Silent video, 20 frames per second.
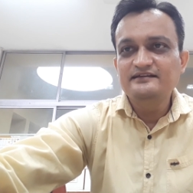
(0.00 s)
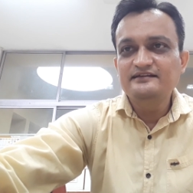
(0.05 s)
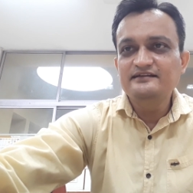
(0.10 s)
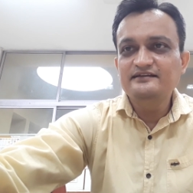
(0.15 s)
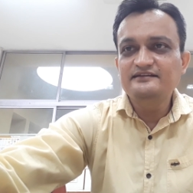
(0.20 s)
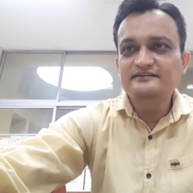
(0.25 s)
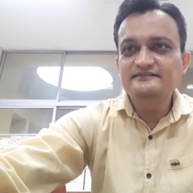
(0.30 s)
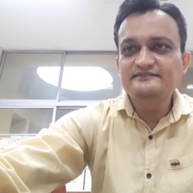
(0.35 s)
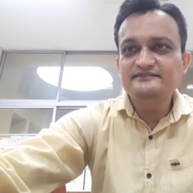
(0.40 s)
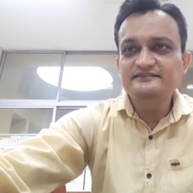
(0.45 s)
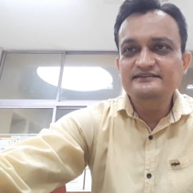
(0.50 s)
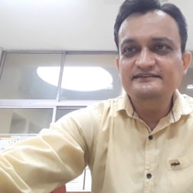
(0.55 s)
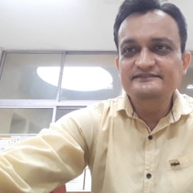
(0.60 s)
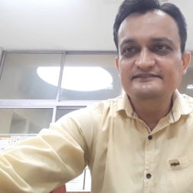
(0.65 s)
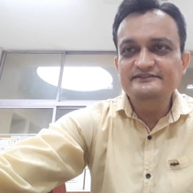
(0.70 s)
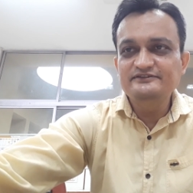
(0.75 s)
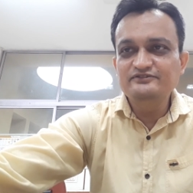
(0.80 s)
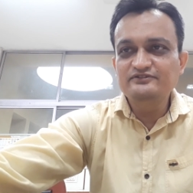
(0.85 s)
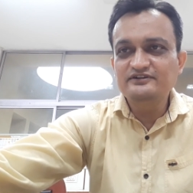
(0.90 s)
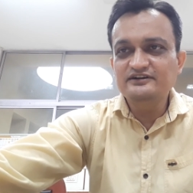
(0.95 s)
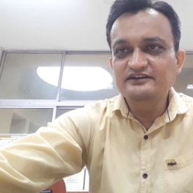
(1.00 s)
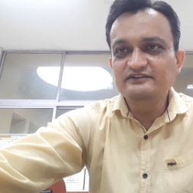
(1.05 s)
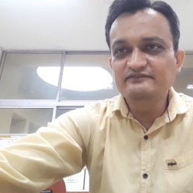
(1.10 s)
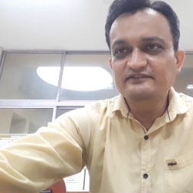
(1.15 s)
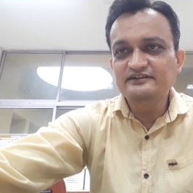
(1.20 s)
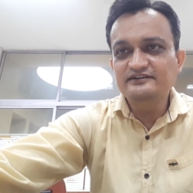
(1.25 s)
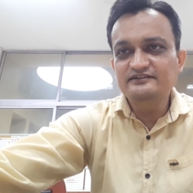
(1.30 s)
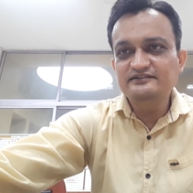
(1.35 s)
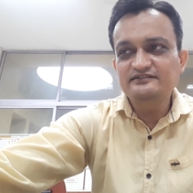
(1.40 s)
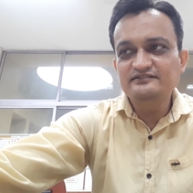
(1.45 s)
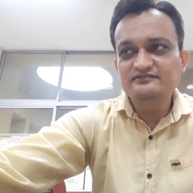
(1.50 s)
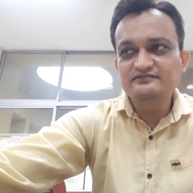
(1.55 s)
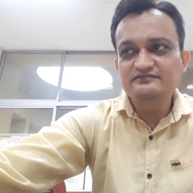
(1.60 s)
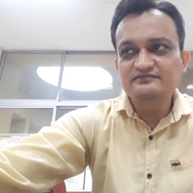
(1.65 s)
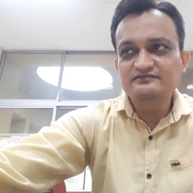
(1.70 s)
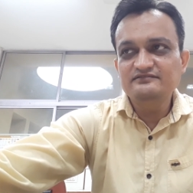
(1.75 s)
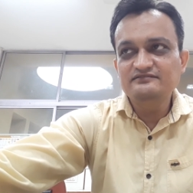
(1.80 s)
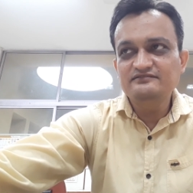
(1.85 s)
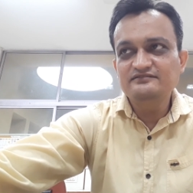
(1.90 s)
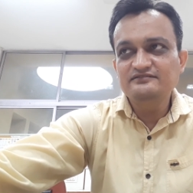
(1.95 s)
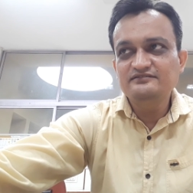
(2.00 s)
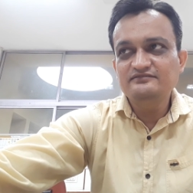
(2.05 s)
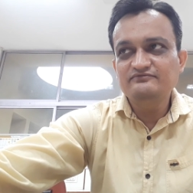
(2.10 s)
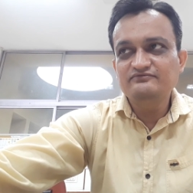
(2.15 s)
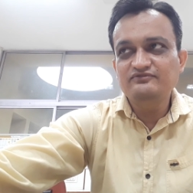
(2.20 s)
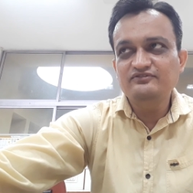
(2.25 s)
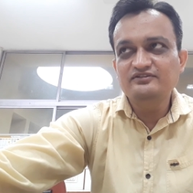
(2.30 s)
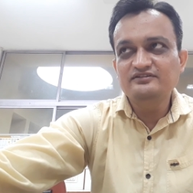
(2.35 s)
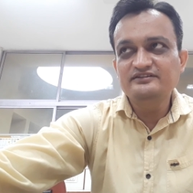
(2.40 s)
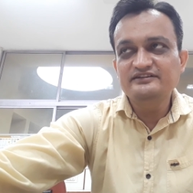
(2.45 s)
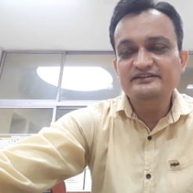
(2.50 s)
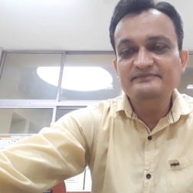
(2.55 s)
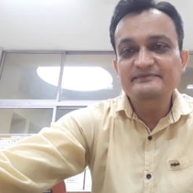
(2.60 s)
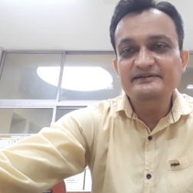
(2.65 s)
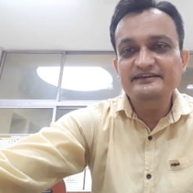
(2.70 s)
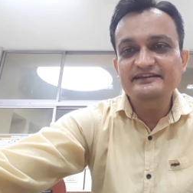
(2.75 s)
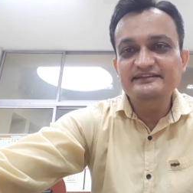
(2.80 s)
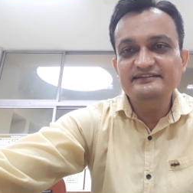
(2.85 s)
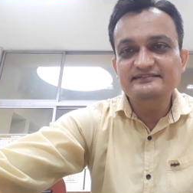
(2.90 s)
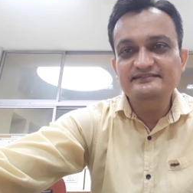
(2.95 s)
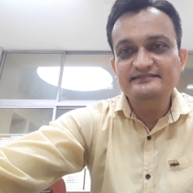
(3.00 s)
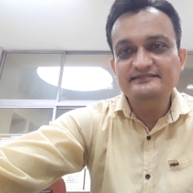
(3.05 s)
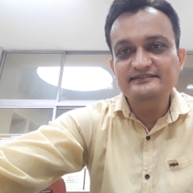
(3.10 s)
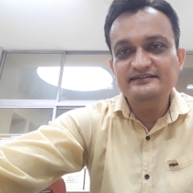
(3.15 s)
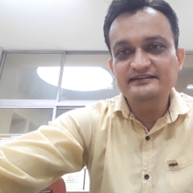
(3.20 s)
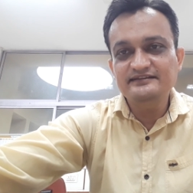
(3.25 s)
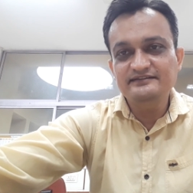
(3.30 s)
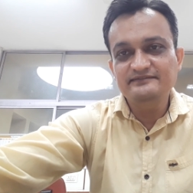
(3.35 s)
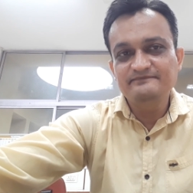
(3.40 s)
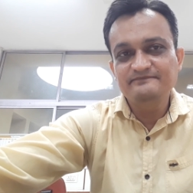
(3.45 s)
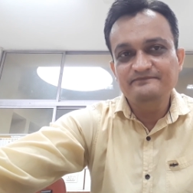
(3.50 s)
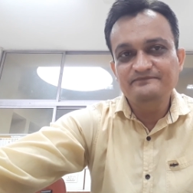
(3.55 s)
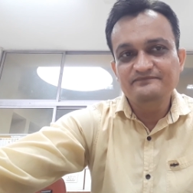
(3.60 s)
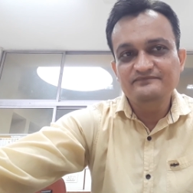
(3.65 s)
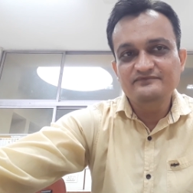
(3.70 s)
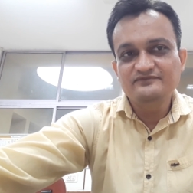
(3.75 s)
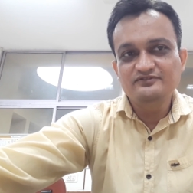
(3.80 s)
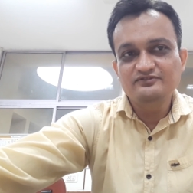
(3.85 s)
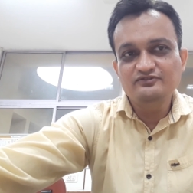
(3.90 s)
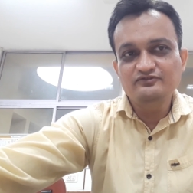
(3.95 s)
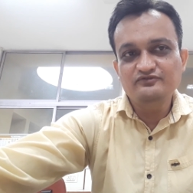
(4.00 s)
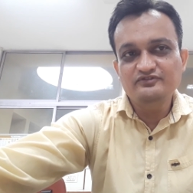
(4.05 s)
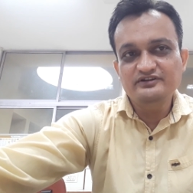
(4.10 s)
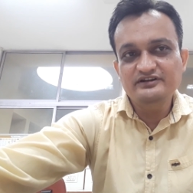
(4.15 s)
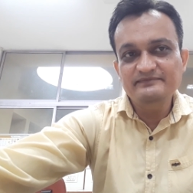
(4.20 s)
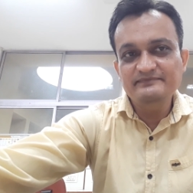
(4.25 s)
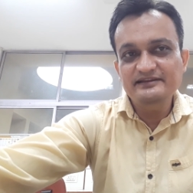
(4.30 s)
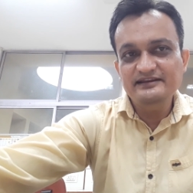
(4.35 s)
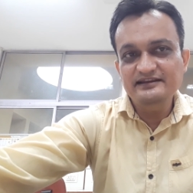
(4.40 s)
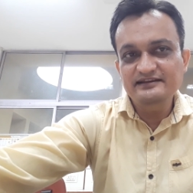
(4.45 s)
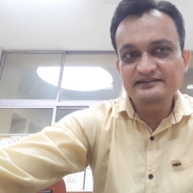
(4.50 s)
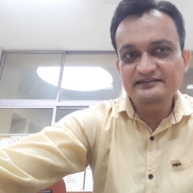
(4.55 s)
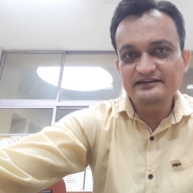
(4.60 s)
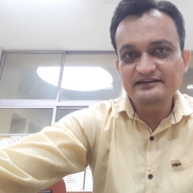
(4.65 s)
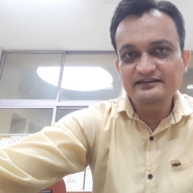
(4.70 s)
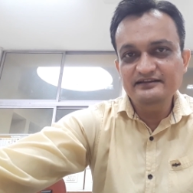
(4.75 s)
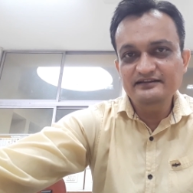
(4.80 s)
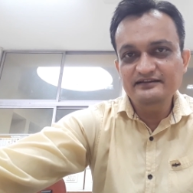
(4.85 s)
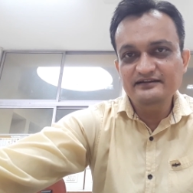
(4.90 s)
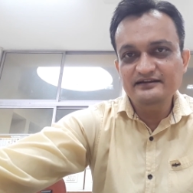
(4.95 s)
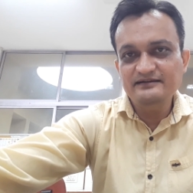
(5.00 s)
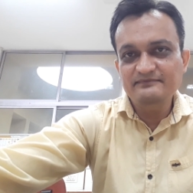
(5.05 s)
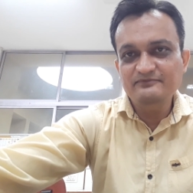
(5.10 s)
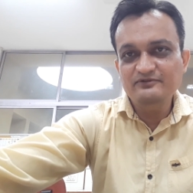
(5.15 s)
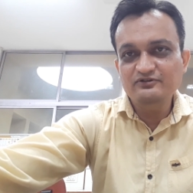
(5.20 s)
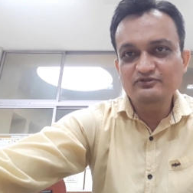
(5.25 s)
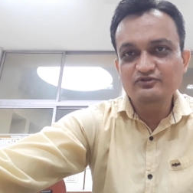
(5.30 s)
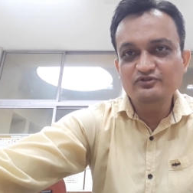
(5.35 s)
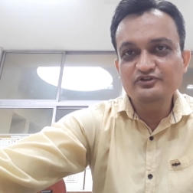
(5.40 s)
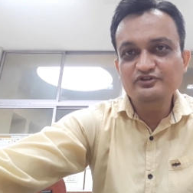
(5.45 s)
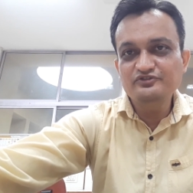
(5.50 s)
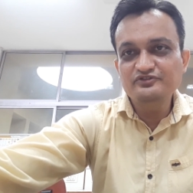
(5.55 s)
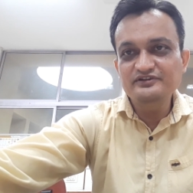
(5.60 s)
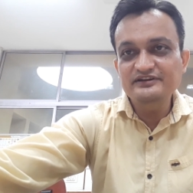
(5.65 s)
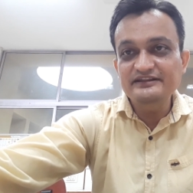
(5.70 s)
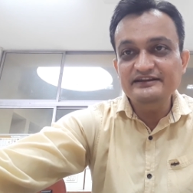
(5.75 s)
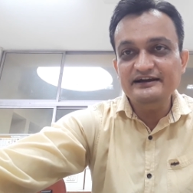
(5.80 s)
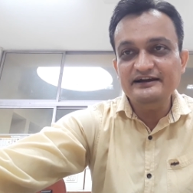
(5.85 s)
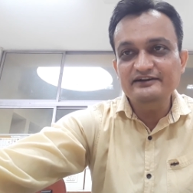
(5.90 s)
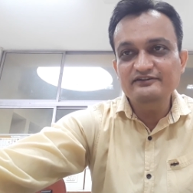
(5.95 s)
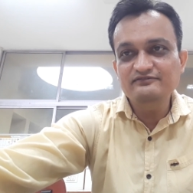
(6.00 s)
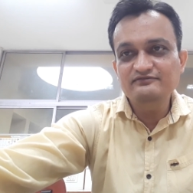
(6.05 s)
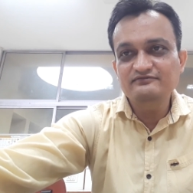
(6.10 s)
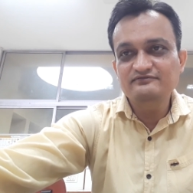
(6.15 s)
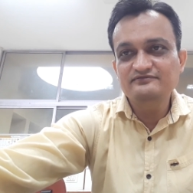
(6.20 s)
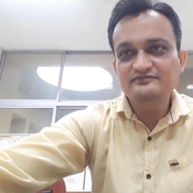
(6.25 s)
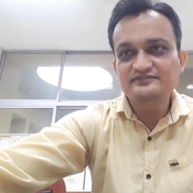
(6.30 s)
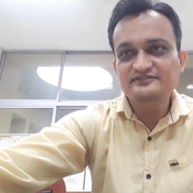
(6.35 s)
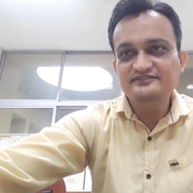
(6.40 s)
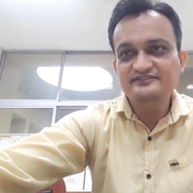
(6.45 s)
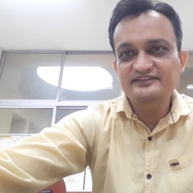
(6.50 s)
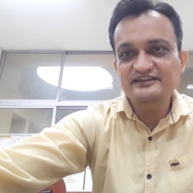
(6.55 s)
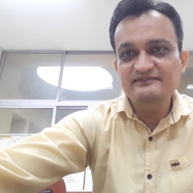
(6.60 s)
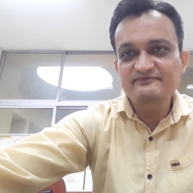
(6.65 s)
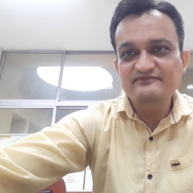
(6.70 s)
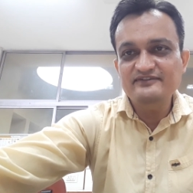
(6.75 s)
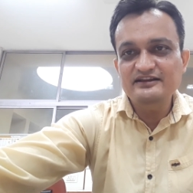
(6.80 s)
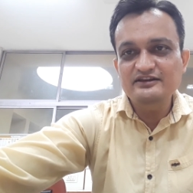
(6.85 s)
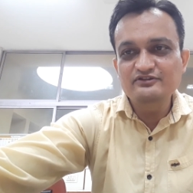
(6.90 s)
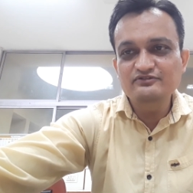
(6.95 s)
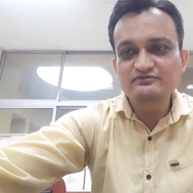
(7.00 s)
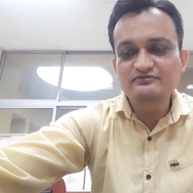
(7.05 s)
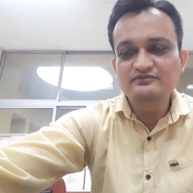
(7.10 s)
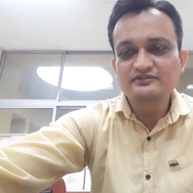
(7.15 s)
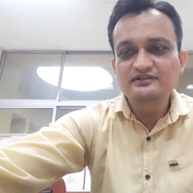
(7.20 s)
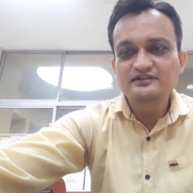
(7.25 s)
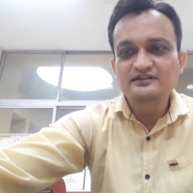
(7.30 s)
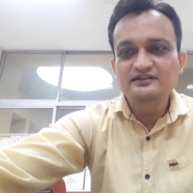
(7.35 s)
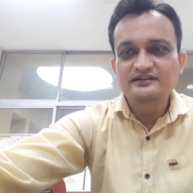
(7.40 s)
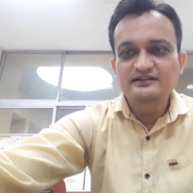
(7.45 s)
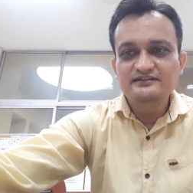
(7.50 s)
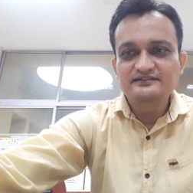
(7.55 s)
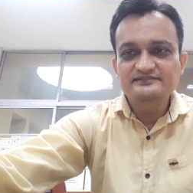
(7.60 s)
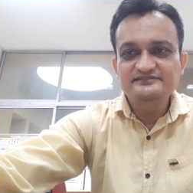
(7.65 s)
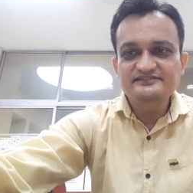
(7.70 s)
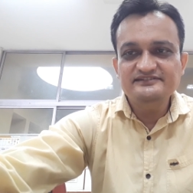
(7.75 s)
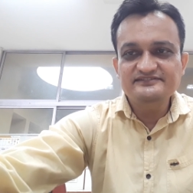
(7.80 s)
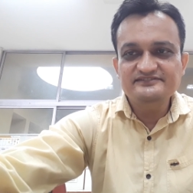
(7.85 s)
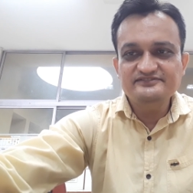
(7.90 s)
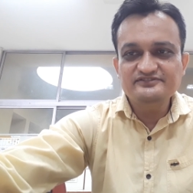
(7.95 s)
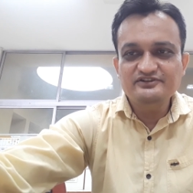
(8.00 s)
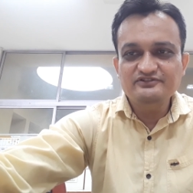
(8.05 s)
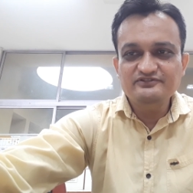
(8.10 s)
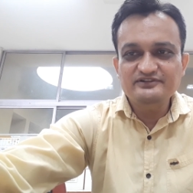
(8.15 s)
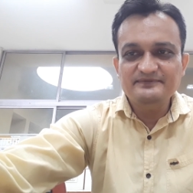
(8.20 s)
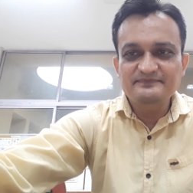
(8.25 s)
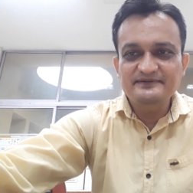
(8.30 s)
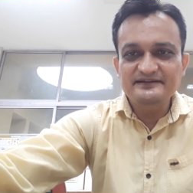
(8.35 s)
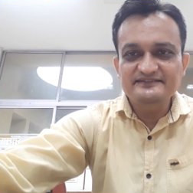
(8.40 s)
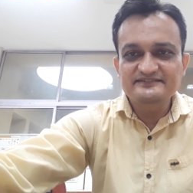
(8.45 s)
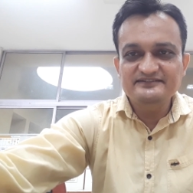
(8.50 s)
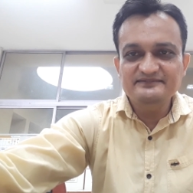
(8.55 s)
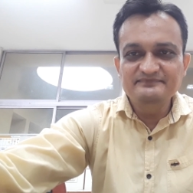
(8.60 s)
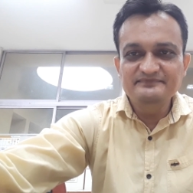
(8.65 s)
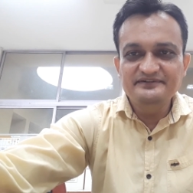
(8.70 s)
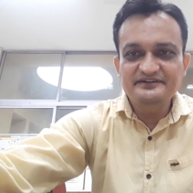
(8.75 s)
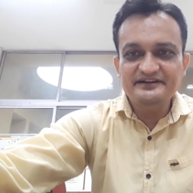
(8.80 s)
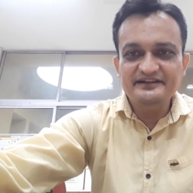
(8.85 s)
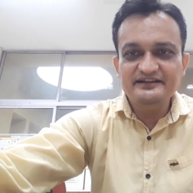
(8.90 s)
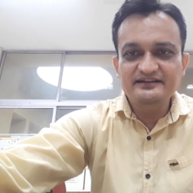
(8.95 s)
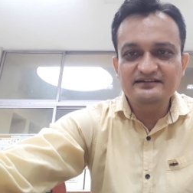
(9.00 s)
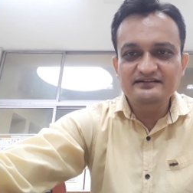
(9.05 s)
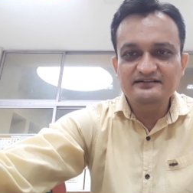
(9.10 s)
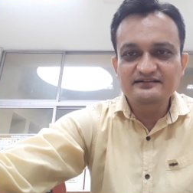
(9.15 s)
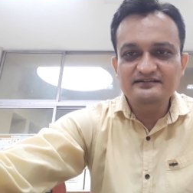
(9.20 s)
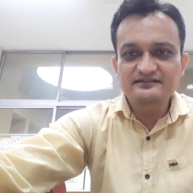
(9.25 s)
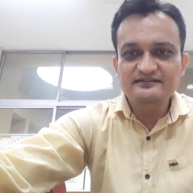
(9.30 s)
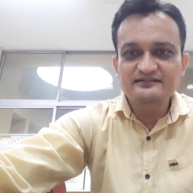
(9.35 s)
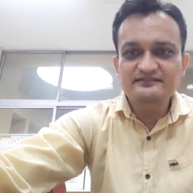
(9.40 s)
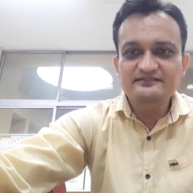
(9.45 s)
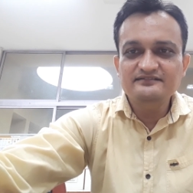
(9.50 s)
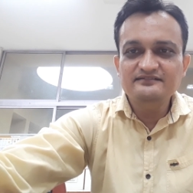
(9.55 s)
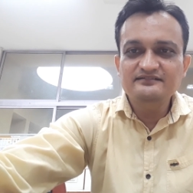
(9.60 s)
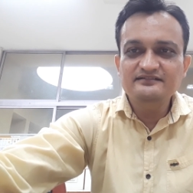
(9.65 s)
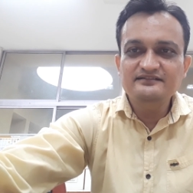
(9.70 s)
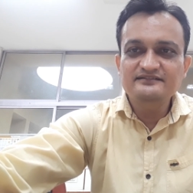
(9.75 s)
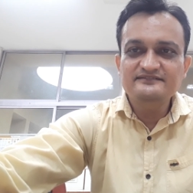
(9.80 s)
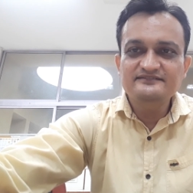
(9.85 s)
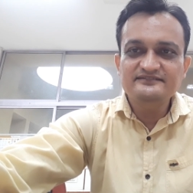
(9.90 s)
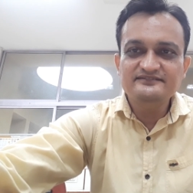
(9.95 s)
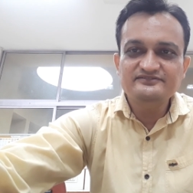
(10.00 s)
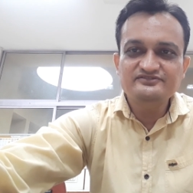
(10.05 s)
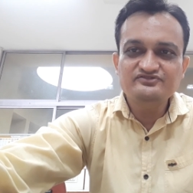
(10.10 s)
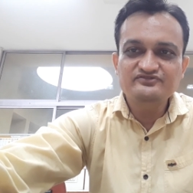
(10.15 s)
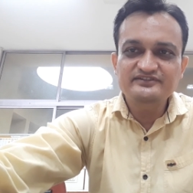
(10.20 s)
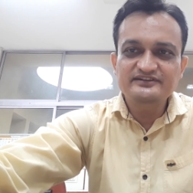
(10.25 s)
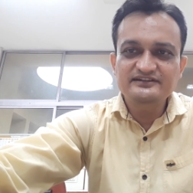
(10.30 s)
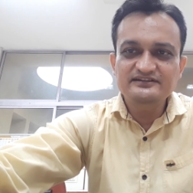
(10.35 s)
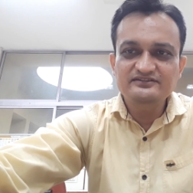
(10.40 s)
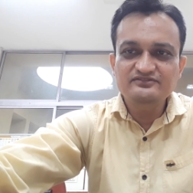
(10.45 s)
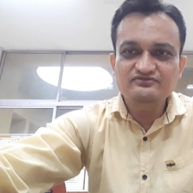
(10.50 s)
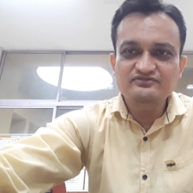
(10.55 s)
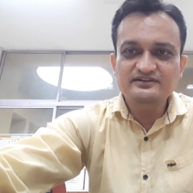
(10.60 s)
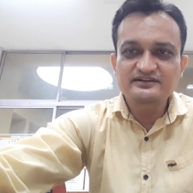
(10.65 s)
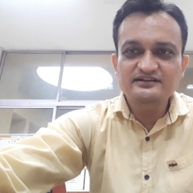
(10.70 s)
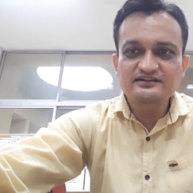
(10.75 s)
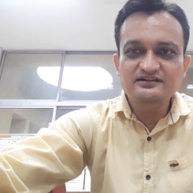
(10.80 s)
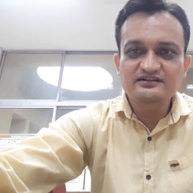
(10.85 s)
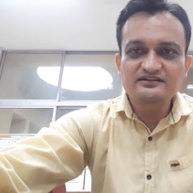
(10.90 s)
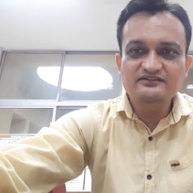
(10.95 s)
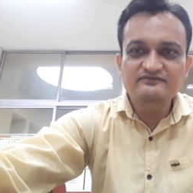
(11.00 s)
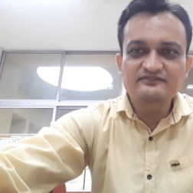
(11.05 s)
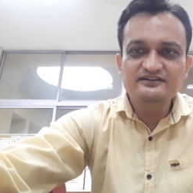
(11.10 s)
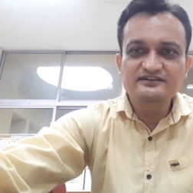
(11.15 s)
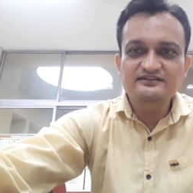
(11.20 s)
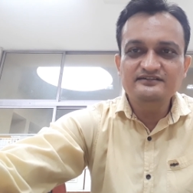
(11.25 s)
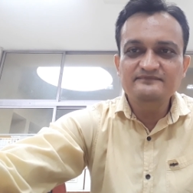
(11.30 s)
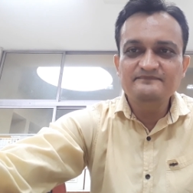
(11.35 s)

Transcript: it is easy to convert for the remaining three. So for remaining three, I am not going to derive same value, just you have to apply some trick in such a way that you can convert,